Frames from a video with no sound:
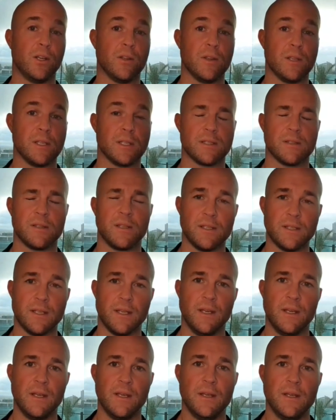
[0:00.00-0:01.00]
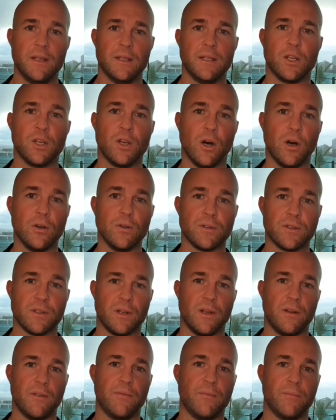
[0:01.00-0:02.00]
there's the goals
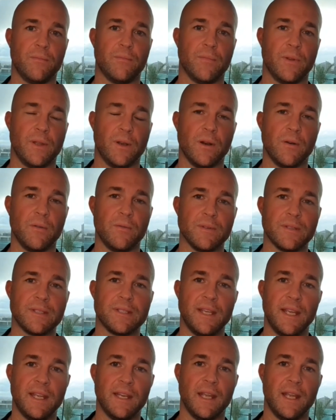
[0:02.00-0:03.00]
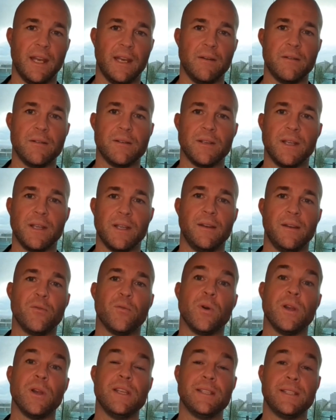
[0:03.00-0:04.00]
that I set
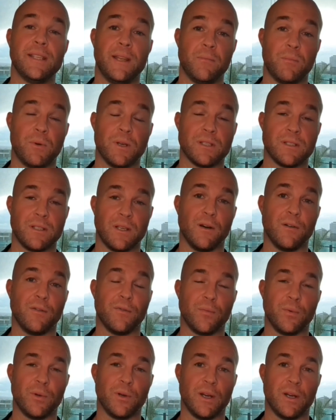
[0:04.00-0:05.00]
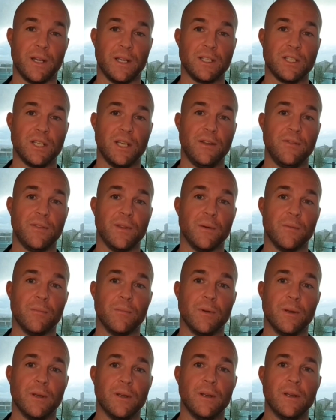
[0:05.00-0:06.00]
and reset myself when I achieve them
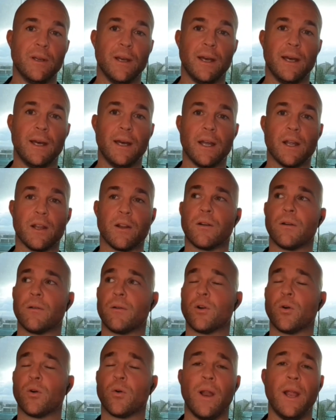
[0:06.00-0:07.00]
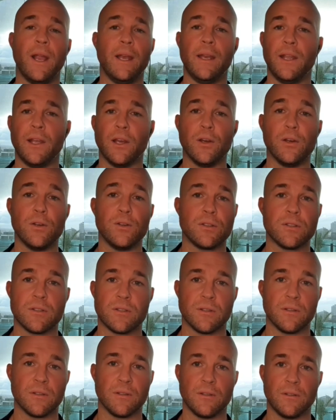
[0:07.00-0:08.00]
are grandiose,
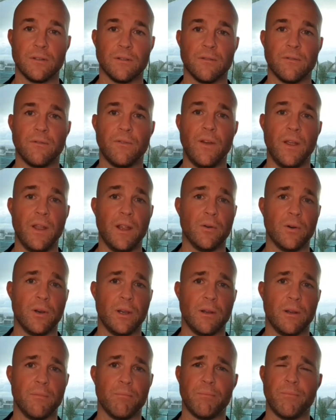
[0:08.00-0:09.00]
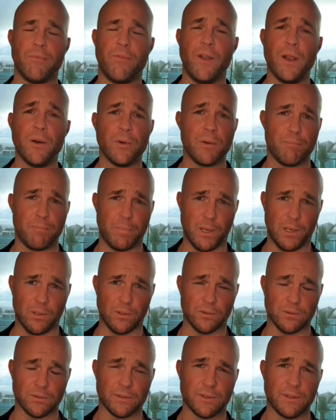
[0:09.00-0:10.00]
very, very
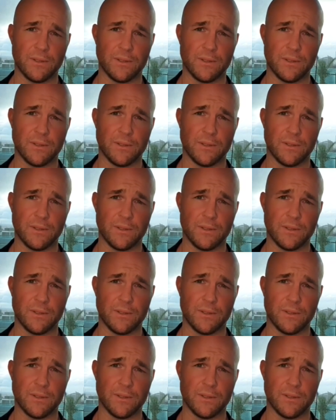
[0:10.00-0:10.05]
bold.